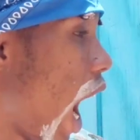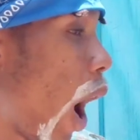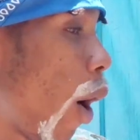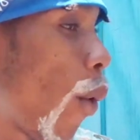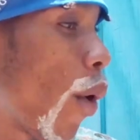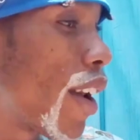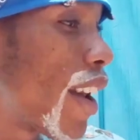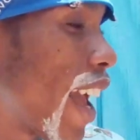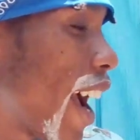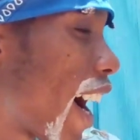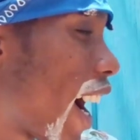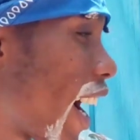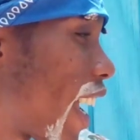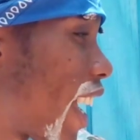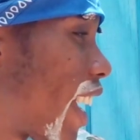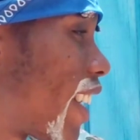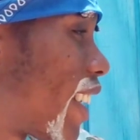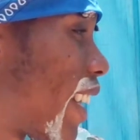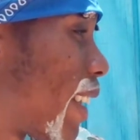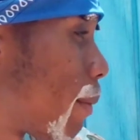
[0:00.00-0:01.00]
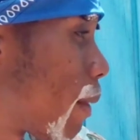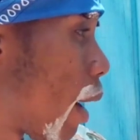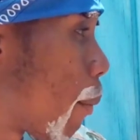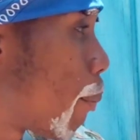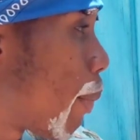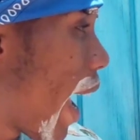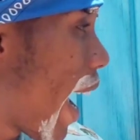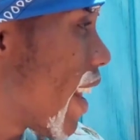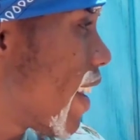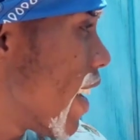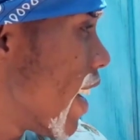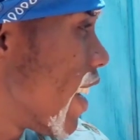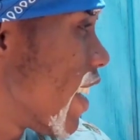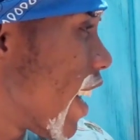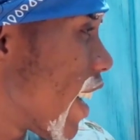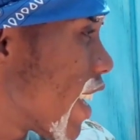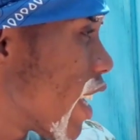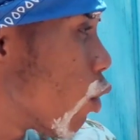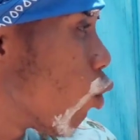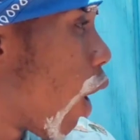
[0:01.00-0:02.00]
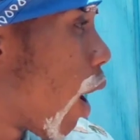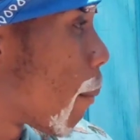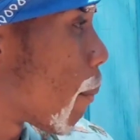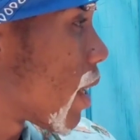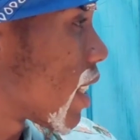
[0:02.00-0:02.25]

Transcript: and when you get your bed, you eat one